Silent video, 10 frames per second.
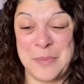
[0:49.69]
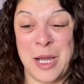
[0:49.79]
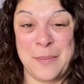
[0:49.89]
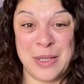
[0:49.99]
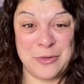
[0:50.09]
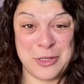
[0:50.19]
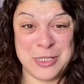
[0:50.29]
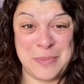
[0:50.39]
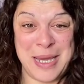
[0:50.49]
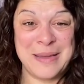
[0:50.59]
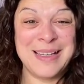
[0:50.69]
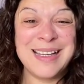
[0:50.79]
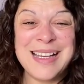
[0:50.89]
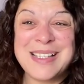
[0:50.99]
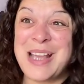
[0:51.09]
coming through to me.
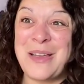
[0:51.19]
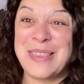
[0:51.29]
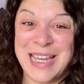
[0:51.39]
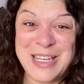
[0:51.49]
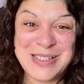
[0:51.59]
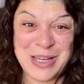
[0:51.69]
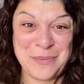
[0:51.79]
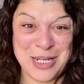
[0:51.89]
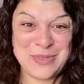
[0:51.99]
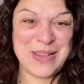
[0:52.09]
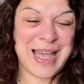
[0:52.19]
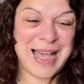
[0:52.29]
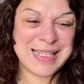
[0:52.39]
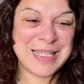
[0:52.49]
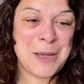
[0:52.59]
So thank you so much for
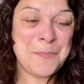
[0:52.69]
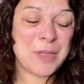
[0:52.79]
that.